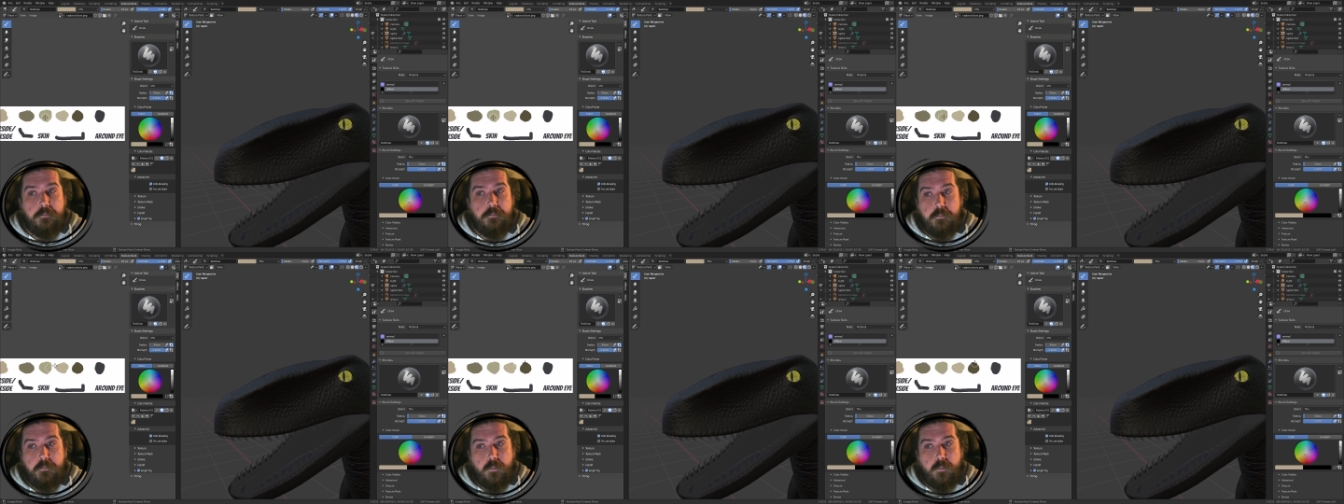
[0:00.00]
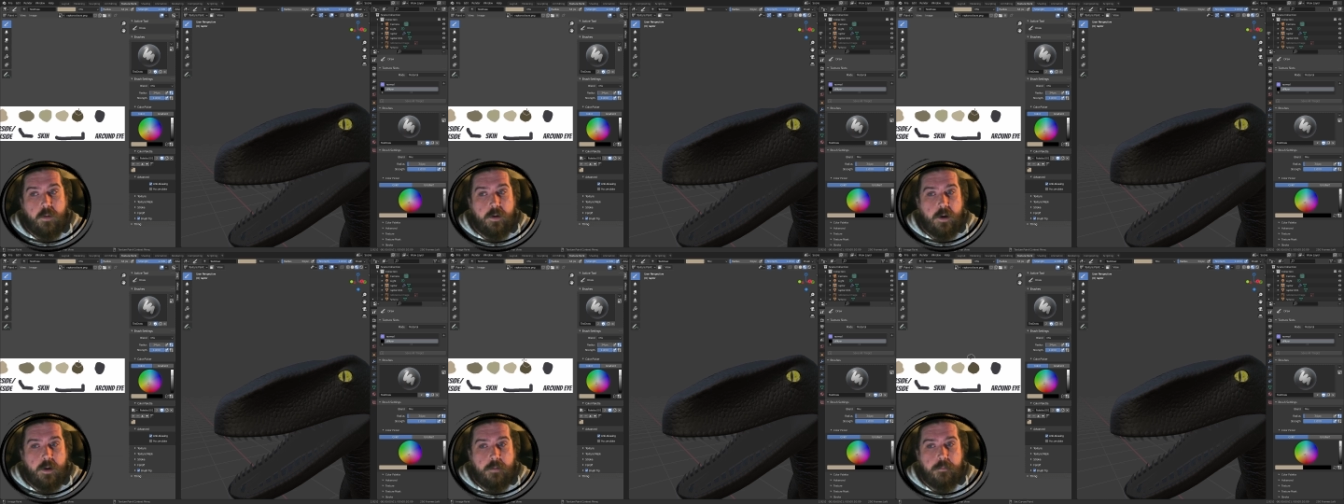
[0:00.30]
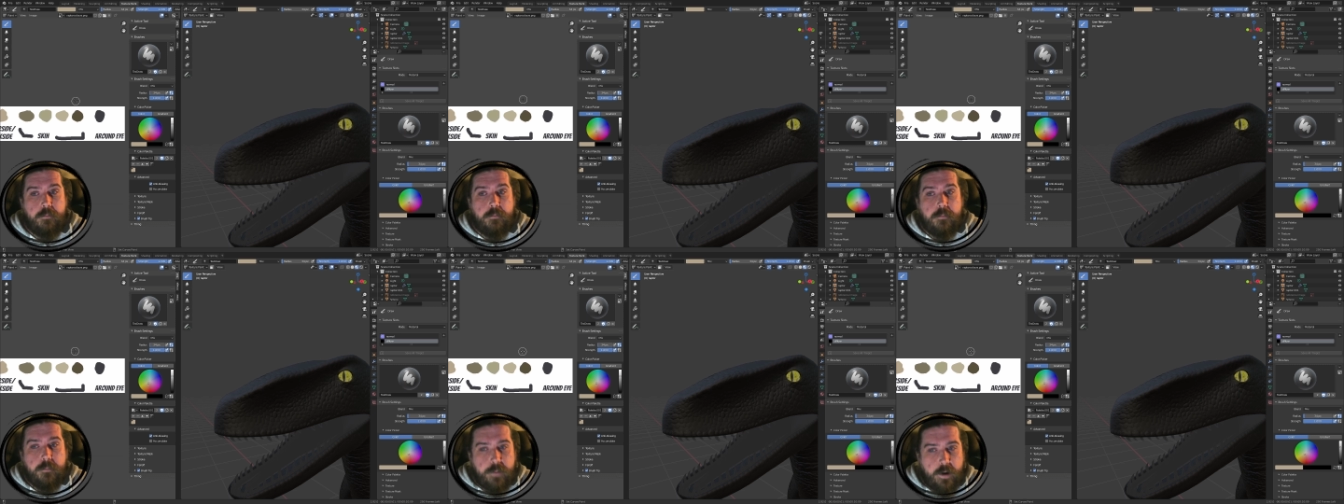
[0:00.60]
when I
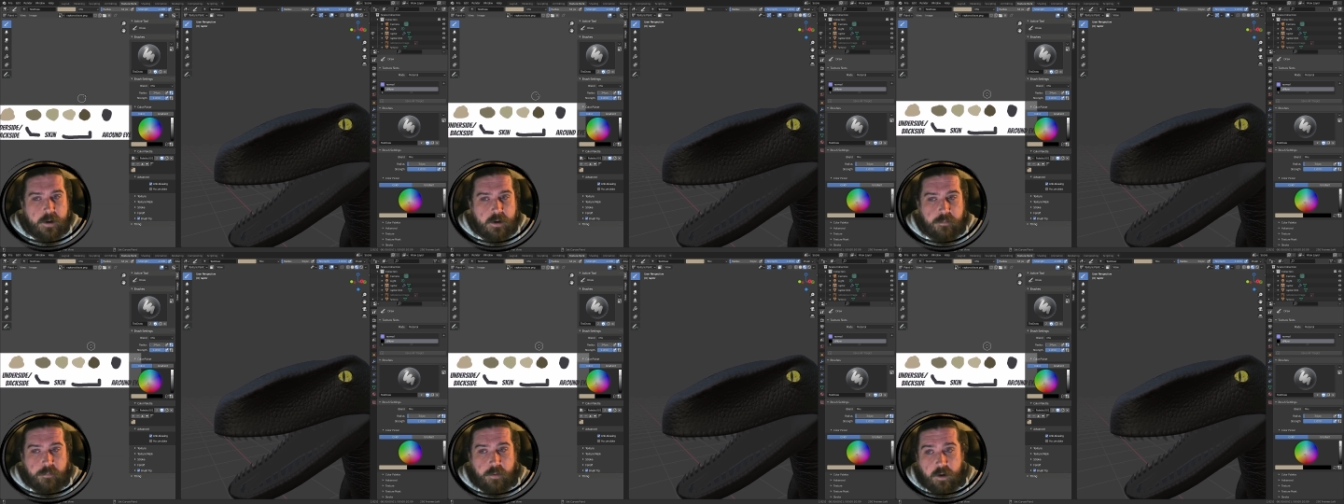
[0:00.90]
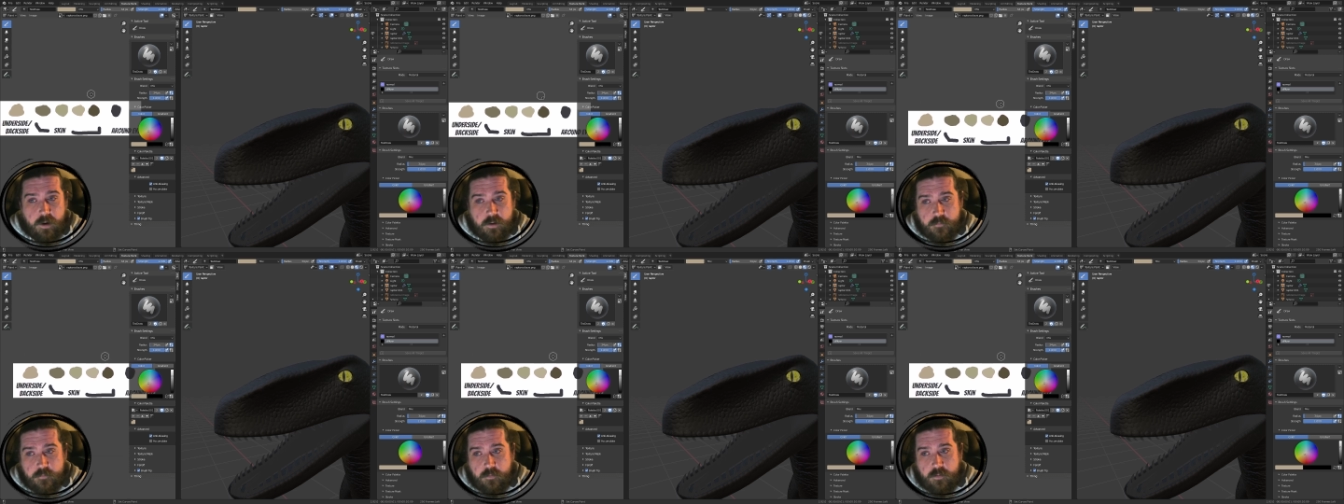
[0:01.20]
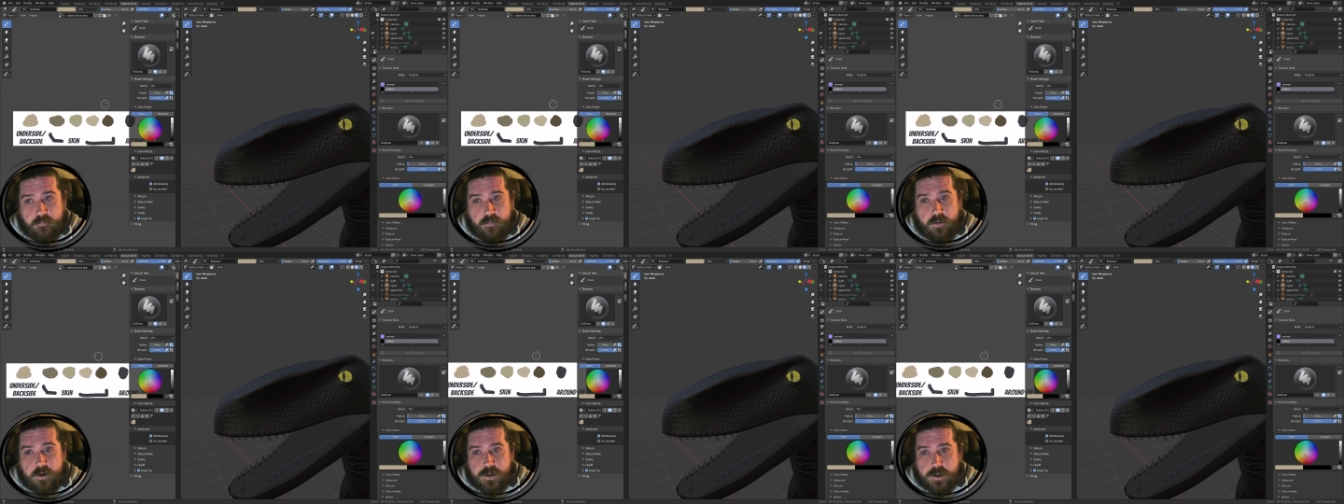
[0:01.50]
painted my own sort of
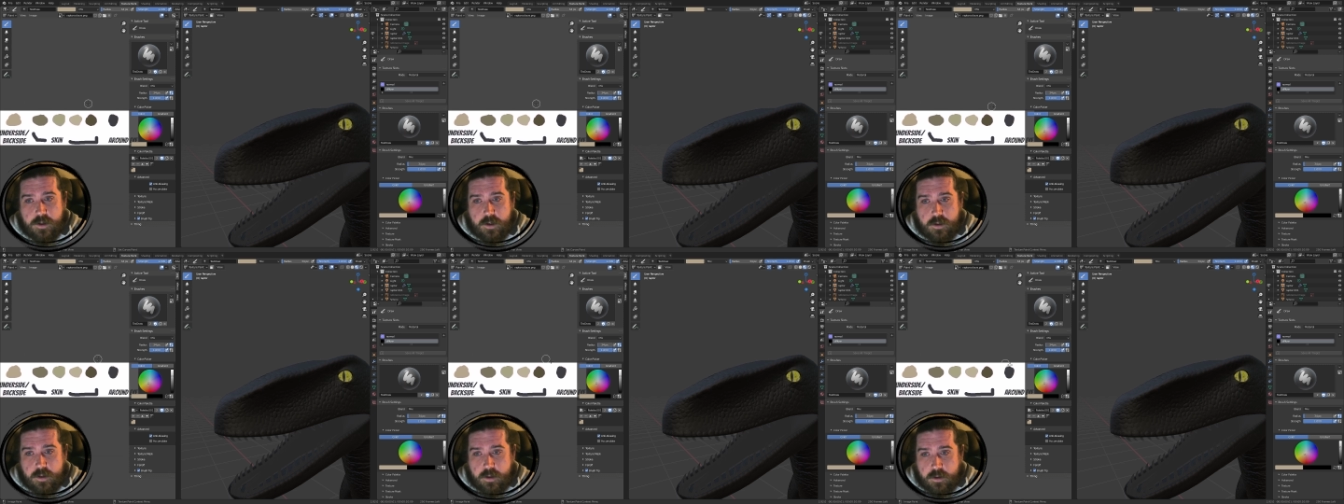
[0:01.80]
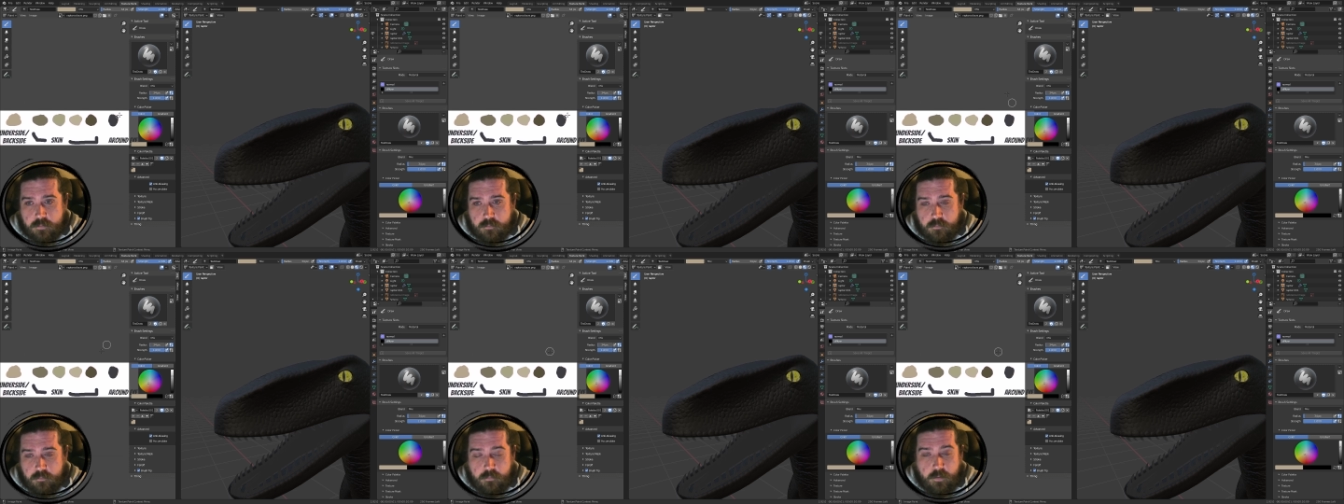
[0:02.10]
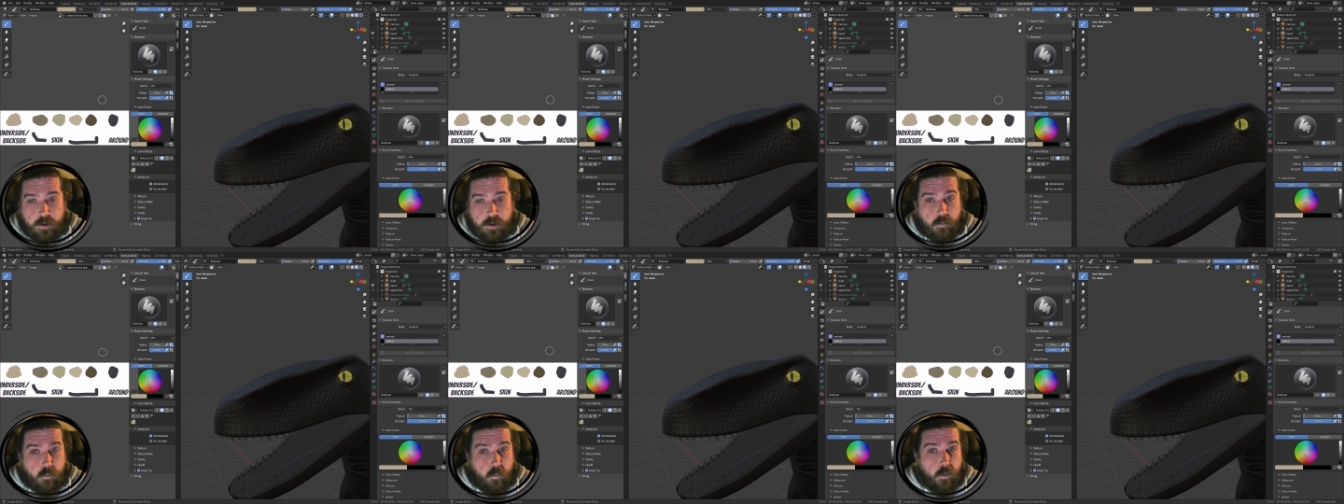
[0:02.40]
version, it didn't
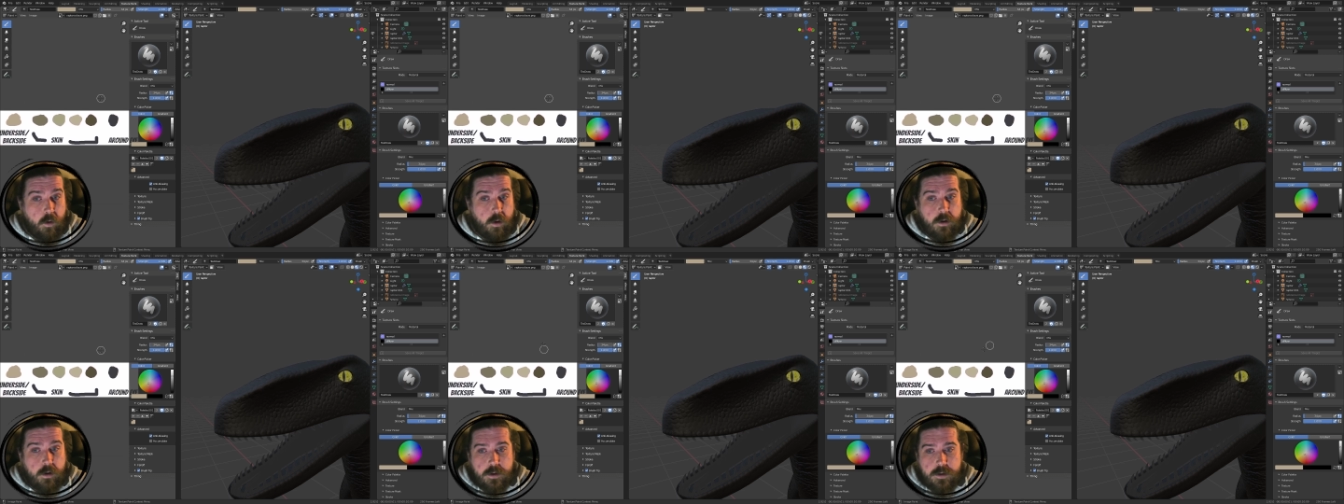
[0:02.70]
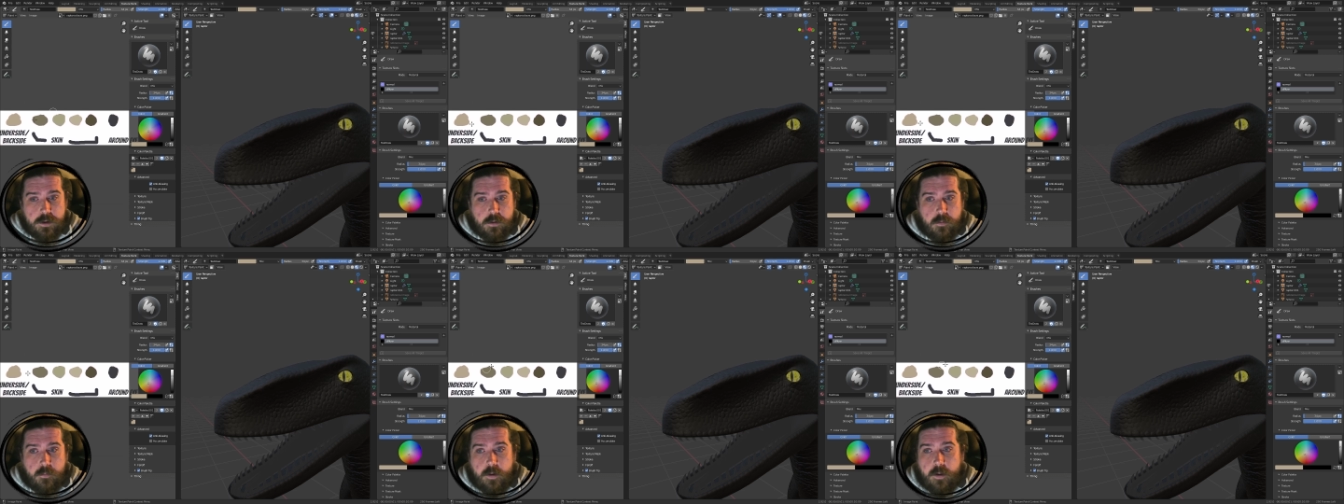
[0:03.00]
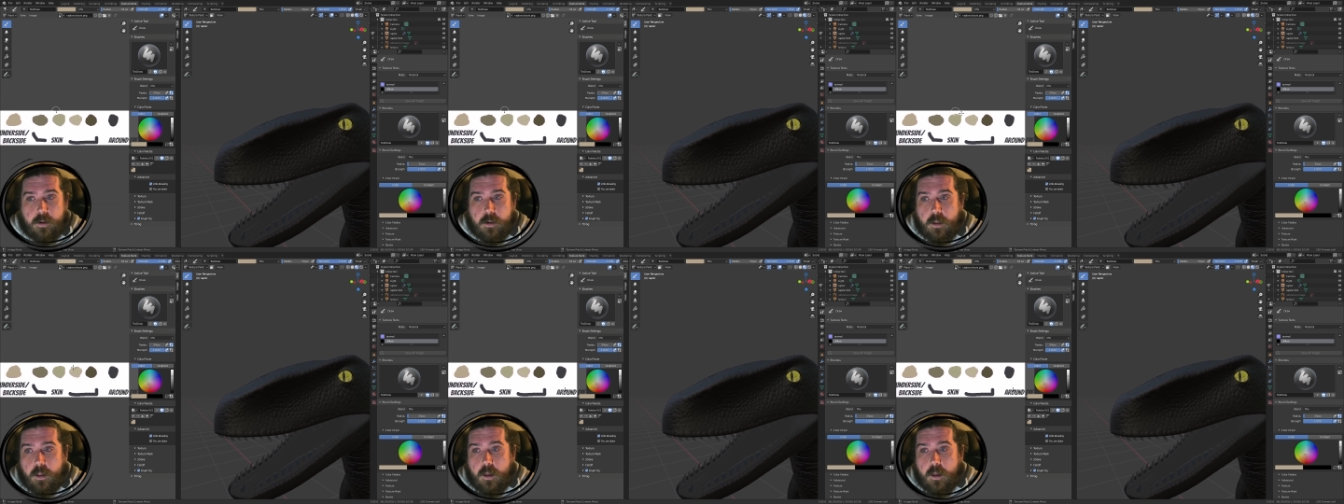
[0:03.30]
really work too well.